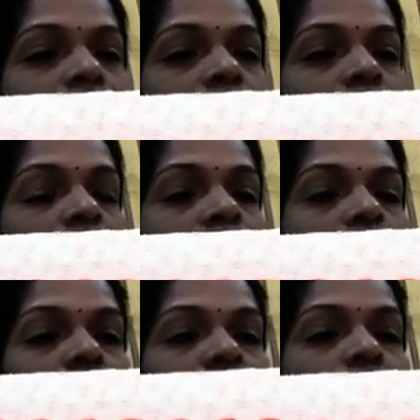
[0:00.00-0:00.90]
third
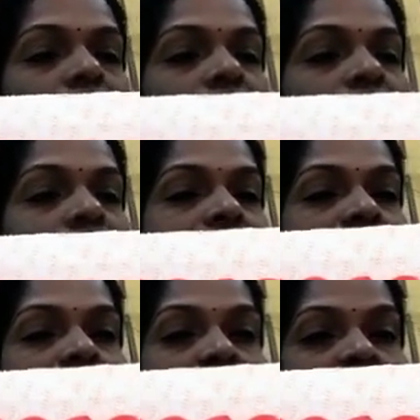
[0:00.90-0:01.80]
row balls
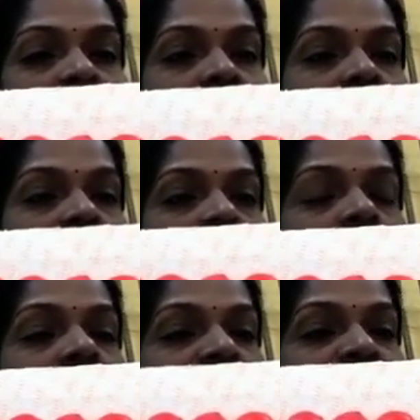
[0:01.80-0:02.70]
or atoms